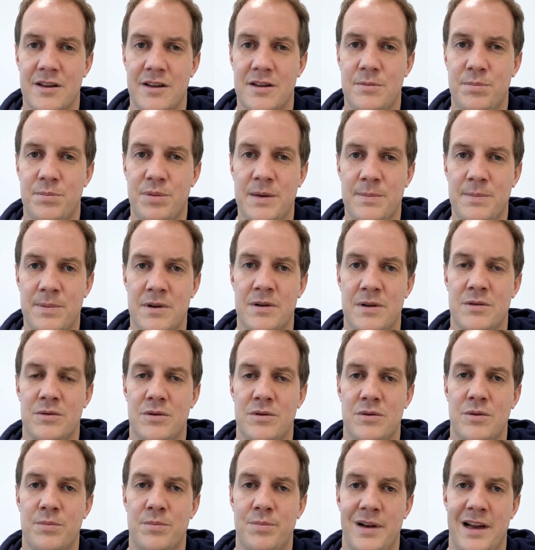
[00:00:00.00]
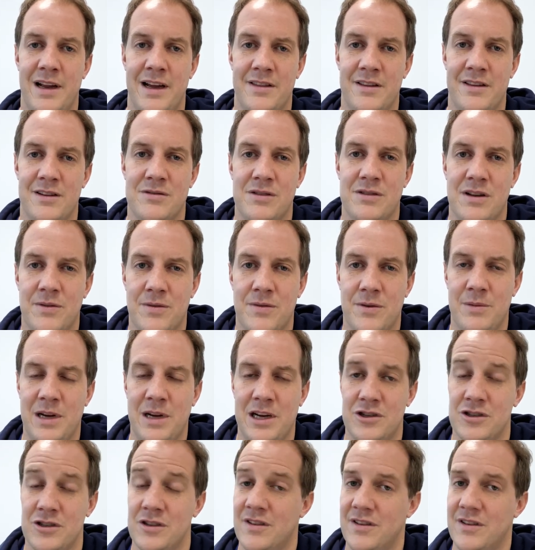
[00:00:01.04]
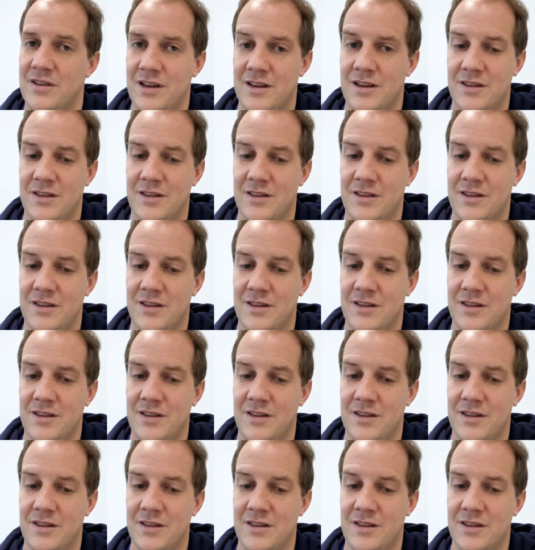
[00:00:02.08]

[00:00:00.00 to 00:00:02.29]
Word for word: the people who plan the transformations.